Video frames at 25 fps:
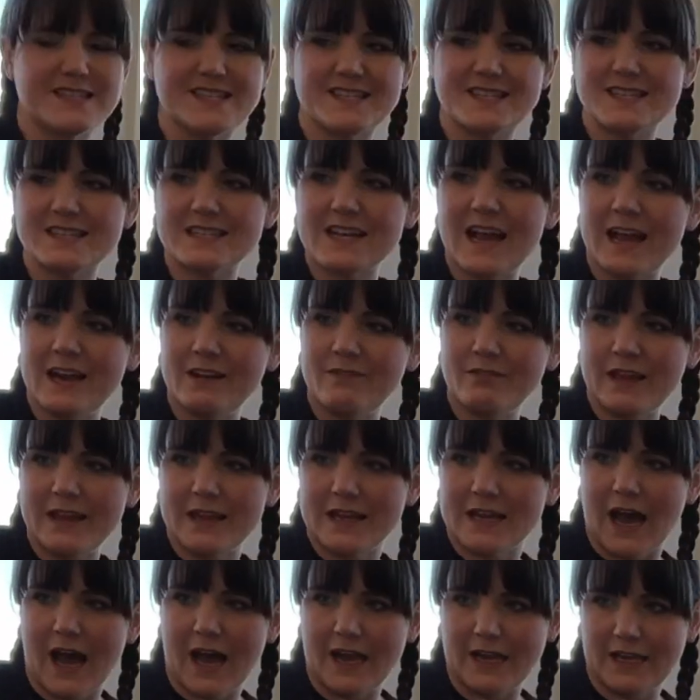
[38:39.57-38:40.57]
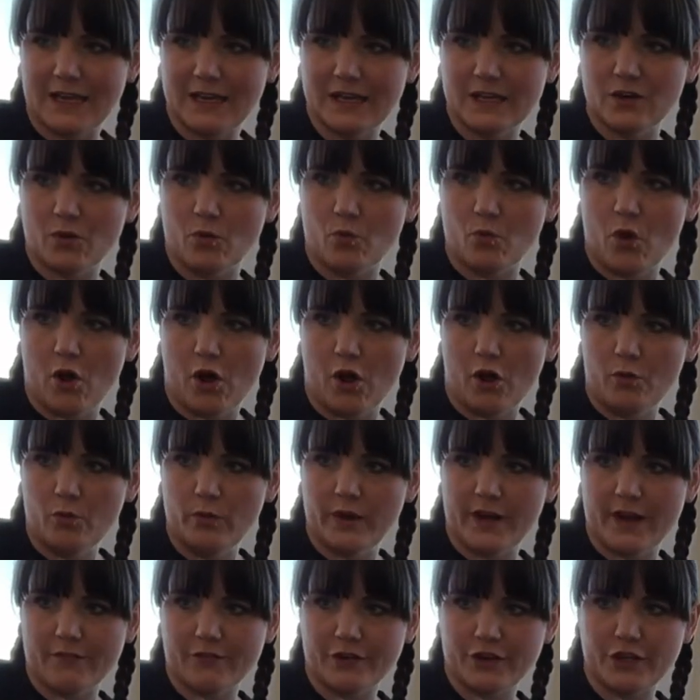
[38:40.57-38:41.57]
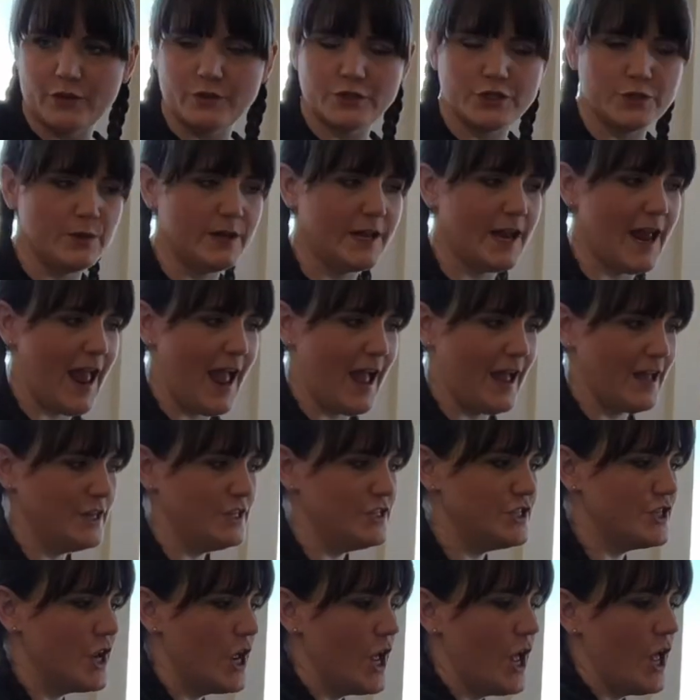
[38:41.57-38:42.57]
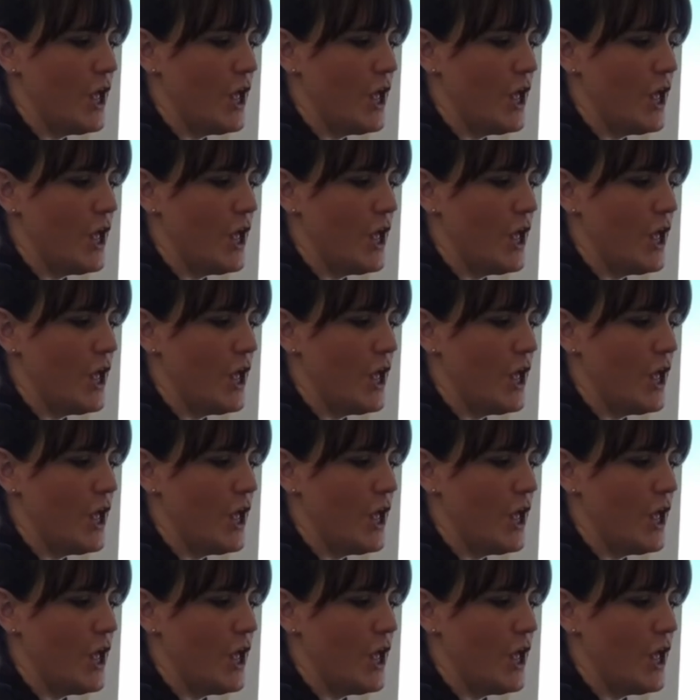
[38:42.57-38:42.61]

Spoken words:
this is kind of like cutting in a wall, whatever you do an edge.